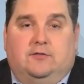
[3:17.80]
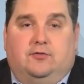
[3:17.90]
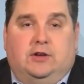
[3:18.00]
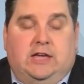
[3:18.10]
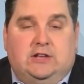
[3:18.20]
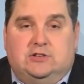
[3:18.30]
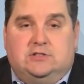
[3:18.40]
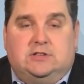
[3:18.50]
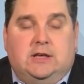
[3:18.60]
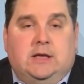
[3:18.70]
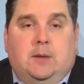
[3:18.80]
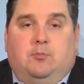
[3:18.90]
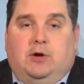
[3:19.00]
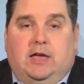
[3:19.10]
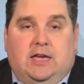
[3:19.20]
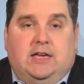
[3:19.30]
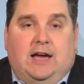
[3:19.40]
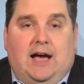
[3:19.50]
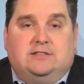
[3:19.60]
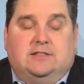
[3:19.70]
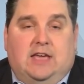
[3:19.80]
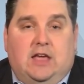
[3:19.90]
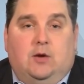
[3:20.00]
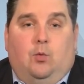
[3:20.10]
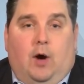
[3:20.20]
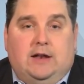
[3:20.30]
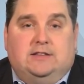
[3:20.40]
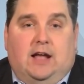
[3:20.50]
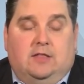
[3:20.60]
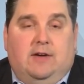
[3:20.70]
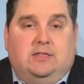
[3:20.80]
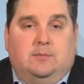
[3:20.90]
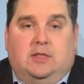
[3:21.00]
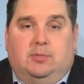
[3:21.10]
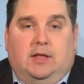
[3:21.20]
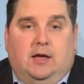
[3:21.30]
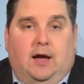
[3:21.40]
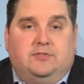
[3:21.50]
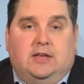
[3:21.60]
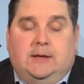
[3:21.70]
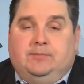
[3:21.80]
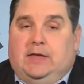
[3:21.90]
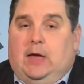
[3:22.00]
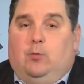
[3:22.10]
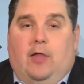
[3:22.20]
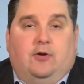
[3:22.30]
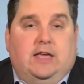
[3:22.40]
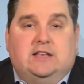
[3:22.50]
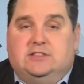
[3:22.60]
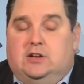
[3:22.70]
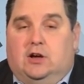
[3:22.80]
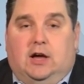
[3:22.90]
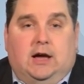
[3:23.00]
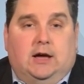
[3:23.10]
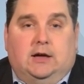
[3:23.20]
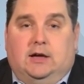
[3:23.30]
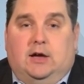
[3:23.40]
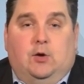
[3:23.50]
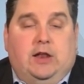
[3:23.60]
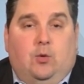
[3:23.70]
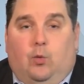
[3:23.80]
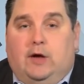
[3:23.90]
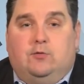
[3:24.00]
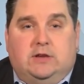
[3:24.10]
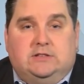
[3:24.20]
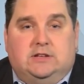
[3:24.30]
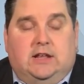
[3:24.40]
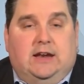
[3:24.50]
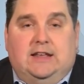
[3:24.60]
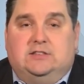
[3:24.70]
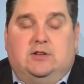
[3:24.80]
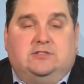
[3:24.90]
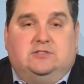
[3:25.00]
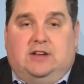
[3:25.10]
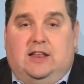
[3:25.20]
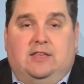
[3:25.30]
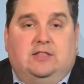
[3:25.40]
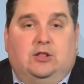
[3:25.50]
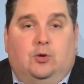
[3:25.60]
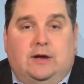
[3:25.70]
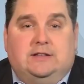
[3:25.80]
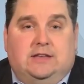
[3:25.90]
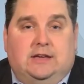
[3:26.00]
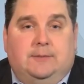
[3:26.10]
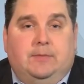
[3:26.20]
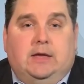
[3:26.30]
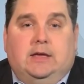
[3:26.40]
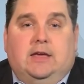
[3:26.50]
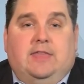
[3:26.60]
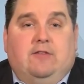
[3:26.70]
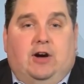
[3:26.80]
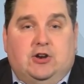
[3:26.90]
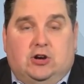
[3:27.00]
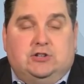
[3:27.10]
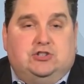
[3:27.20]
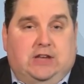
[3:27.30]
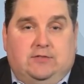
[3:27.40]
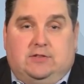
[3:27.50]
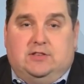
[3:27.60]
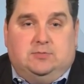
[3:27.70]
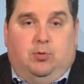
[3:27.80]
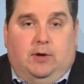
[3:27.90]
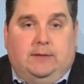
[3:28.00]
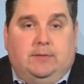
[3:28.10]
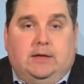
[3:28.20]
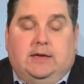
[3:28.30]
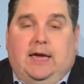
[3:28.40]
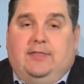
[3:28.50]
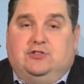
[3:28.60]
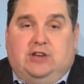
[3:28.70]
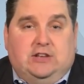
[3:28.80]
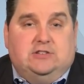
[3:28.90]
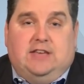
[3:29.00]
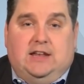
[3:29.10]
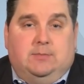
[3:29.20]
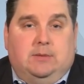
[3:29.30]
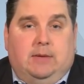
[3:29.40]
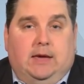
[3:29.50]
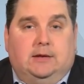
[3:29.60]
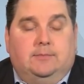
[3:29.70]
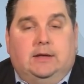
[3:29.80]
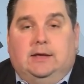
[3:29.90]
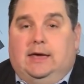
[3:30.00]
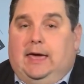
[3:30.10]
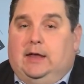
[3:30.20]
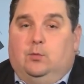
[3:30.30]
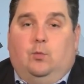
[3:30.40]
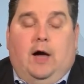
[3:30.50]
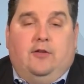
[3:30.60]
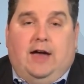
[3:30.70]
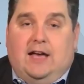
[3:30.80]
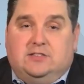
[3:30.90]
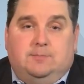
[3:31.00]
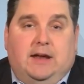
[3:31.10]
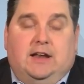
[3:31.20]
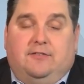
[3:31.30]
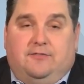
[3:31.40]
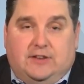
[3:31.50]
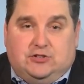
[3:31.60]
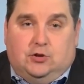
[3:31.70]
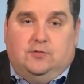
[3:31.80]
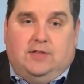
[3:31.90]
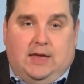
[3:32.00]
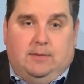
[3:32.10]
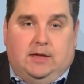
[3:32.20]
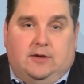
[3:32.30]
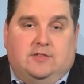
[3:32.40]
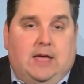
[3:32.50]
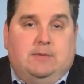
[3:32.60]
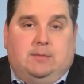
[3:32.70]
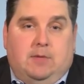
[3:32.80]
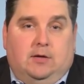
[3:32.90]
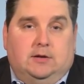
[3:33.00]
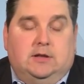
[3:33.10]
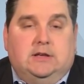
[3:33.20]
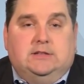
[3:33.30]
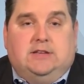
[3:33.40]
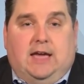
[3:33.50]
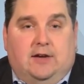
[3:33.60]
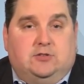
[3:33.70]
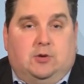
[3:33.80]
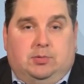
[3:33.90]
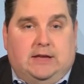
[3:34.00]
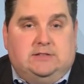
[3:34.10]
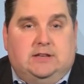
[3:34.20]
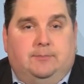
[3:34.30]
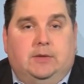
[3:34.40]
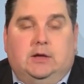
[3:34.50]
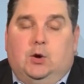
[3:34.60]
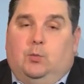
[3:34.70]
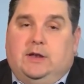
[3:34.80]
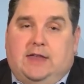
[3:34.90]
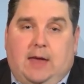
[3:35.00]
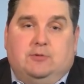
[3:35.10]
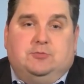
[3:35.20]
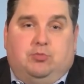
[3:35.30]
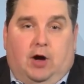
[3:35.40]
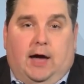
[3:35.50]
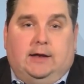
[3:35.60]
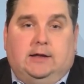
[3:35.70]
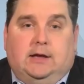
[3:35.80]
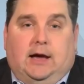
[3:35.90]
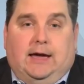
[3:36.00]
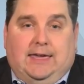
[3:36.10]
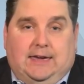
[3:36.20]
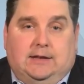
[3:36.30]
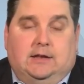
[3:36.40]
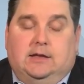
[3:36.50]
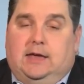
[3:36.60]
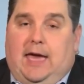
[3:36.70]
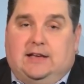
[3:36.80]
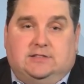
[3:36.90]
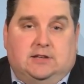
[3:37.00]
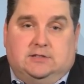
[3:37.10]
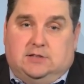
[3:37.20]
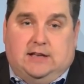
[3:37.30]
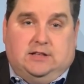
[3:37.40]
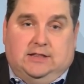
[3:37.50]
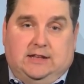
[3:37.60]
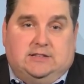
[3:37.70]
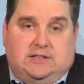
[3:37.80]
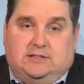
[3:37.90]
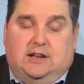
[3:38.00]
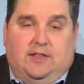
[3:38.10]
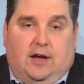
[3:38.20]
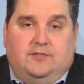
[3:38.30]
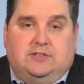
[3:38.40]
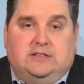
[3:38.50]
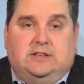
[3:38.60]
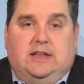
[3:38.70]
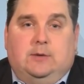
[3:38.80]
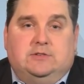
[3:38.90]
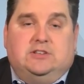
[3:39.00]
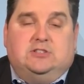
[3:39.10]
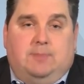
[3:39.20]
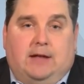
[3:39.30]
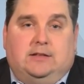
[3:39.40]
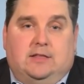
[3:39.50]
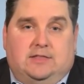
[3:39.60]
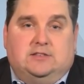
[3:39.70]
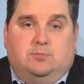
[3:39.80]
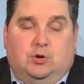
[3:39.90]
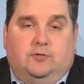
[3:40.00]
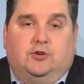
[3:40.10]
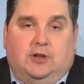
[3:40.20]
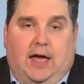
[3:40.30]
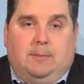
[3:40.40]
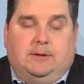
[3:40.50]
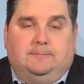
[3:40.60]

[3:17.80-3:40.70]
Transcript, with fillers: free agents, bringing in guys that they wanted to elevate them to the playoffs. And while there isn't any one reason, and it isn't necessarily anything that Lloyd did, they've underachieved to this point, and changes had to be made. And while there hasn't been an official naming of Nate McMillan to replace him, when Nate was brought in as a lead assistant in the offseason, it was expected that this move could happen.